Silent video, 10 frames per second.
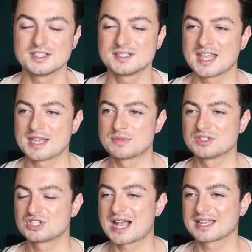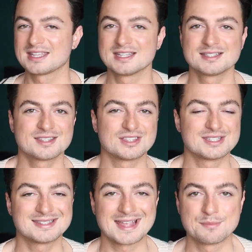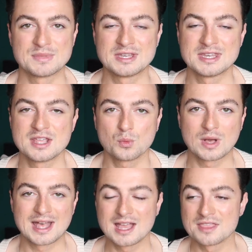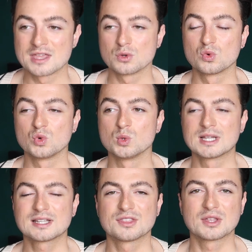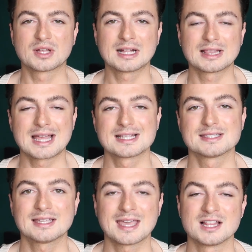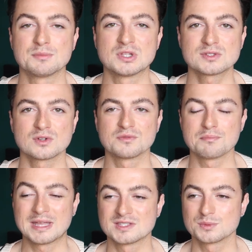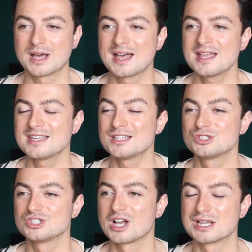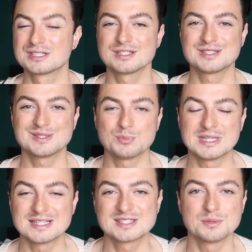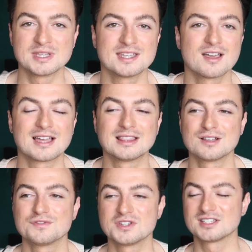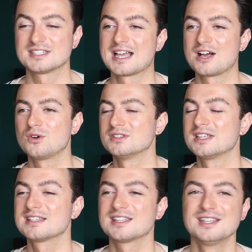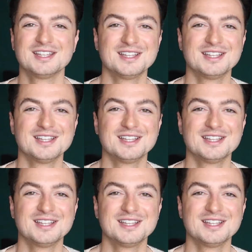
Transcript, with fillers: the statement jackets the statement knitwear and then all like the classic elements of menswear it just speaks to me i love nerding out on like